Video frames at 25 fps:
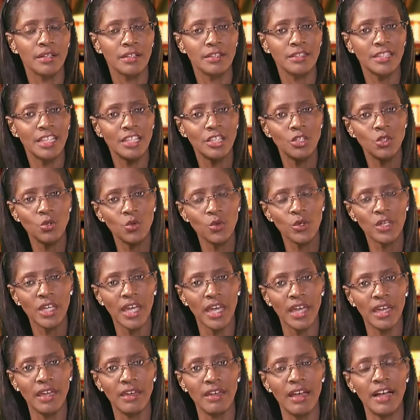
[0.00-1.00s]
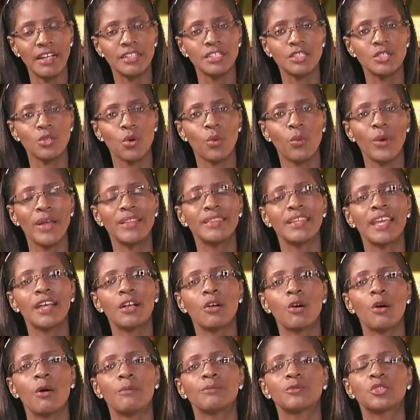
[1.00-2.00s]
the UK, and so when they
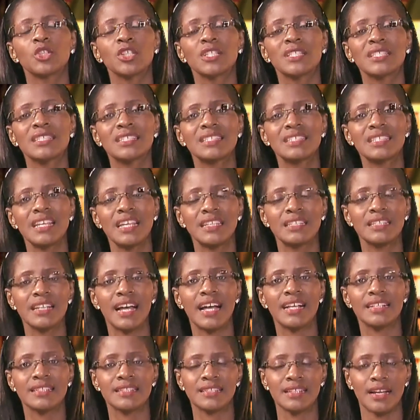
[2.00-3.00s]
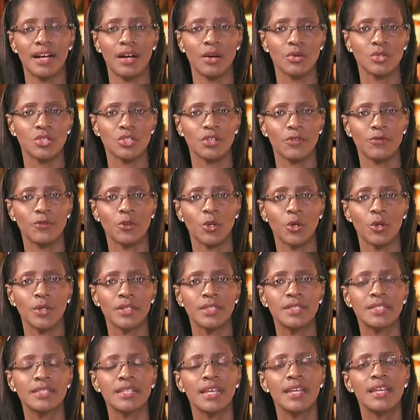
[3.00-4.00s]
come to sit as the House of
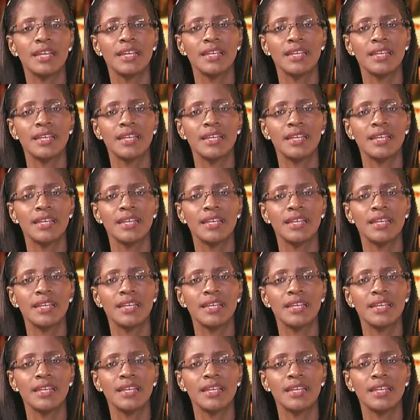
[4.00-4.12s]
Lords,